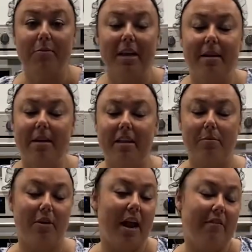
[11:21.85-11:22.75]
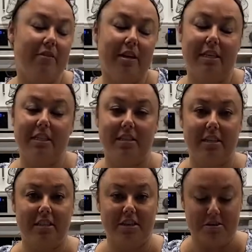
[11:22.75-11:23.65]
we can make them whatever
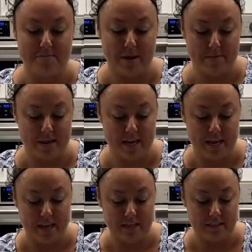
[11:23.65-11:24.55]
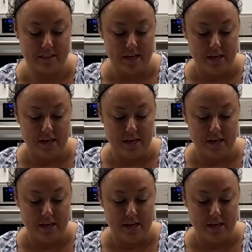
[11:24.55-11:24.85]
consistency your baby needs.